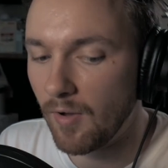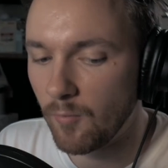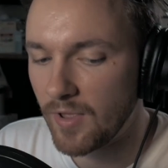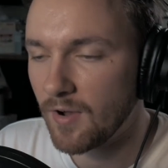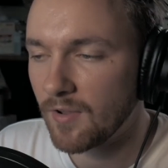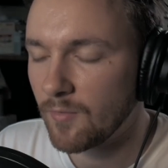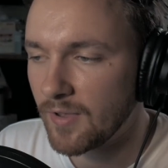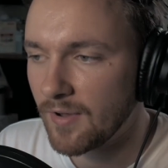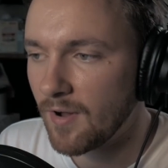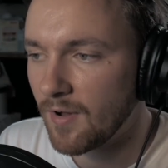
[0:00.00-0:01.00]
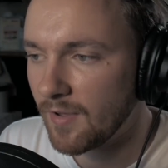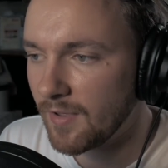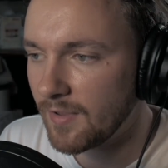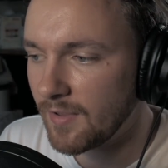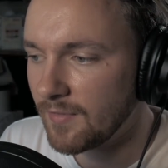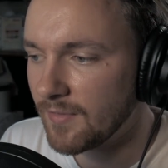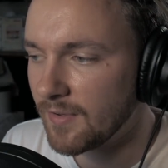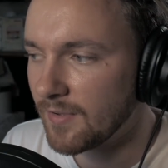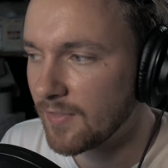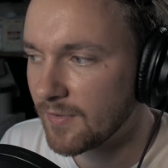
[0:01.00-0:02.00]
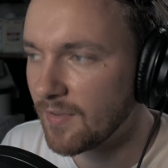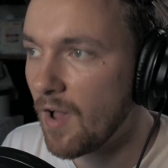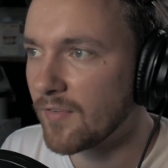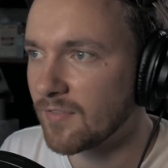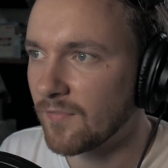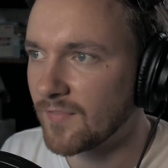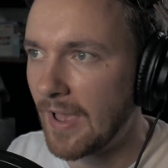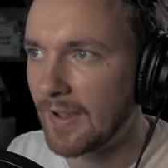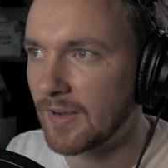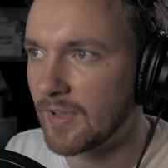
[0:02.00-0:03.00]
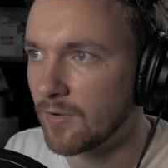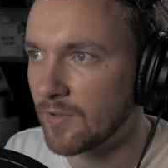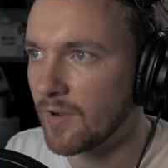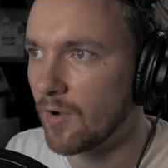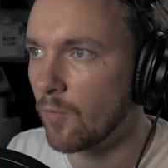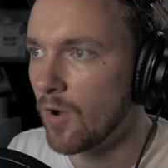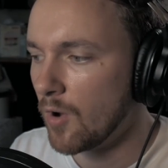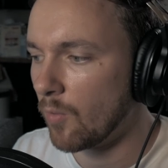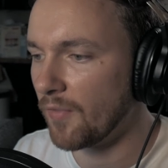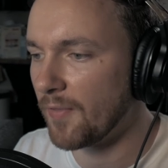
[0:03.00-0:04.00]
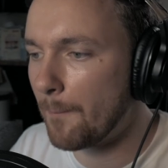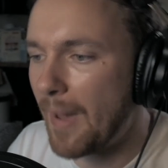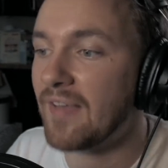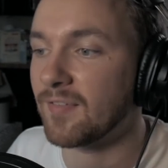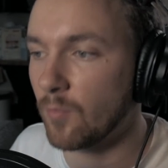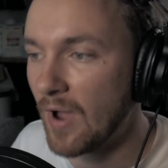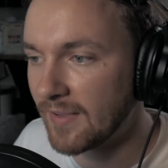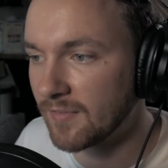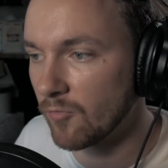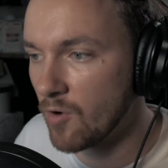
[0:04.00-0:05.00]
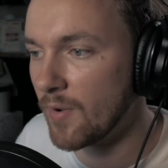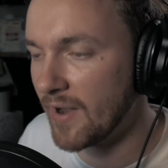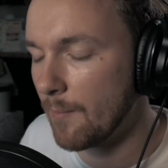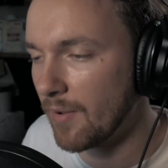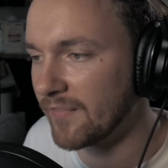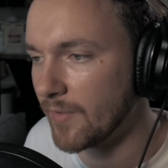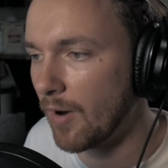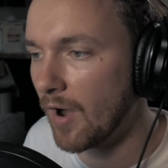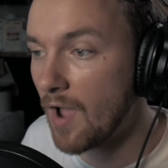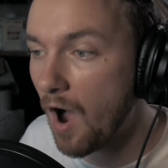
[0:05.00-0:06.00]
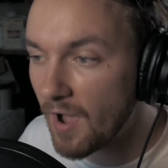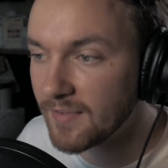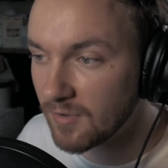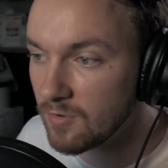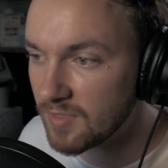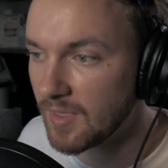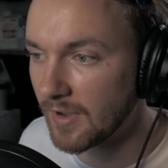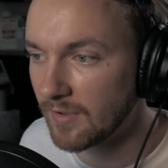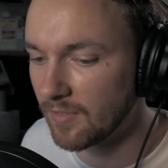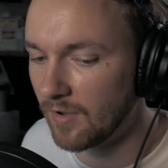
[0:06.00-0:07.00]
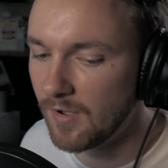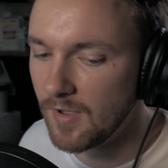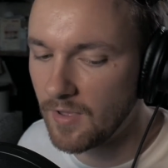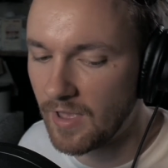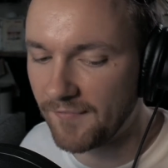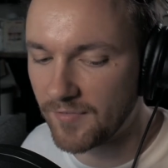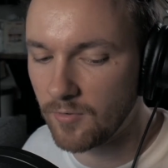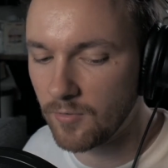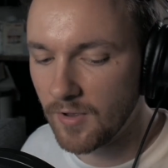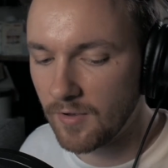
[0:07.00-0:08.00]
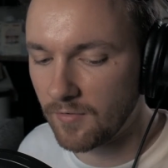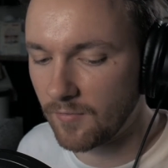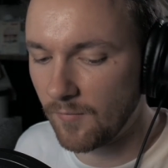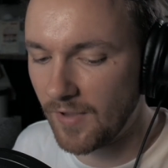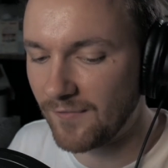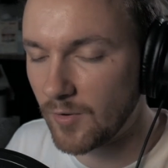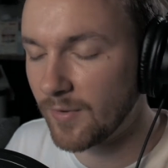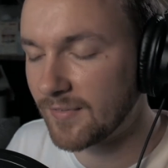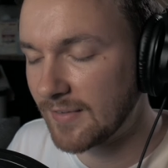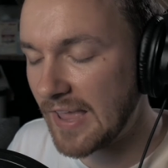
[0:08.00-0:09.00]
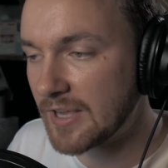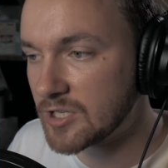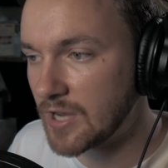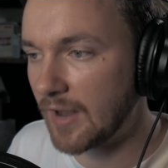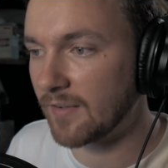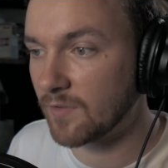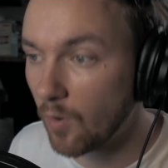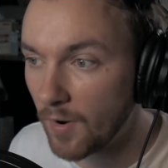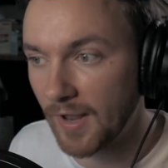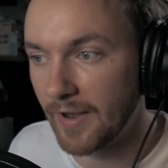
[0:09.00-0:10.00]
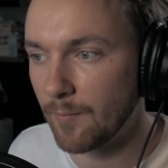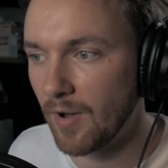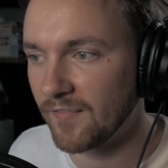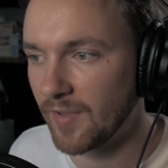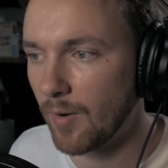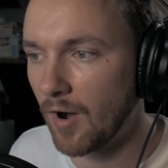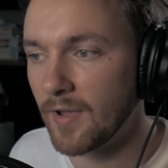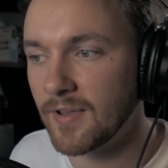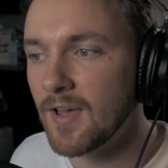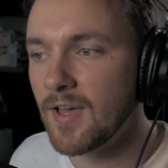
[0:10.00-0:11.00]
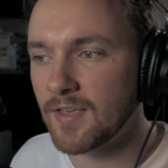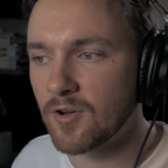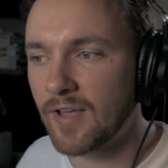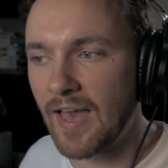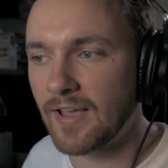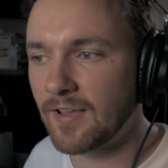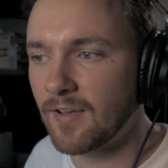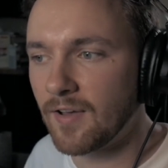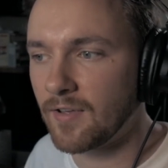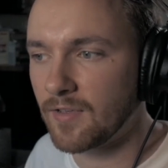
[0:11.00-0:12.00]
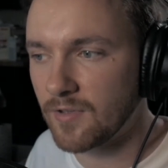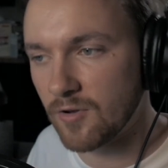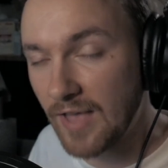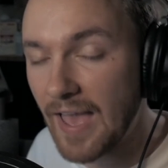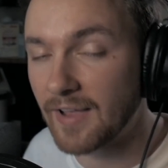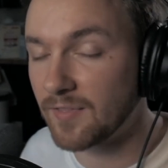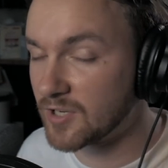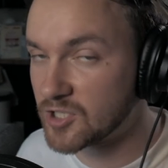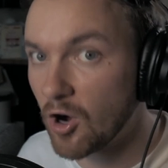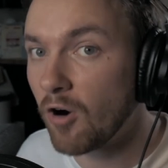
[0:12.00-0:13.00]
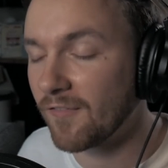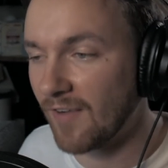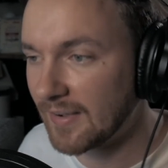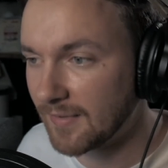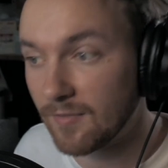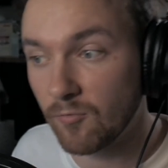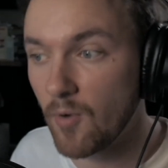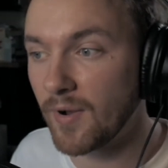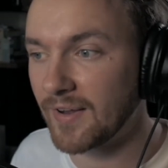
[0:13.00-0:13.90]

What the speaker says: we are in the service of tackling, what the best way to ruin that birthday party. I do think that if you were to take a shit in a toilet in a birthday party, you're getting the shock factor. It's ruining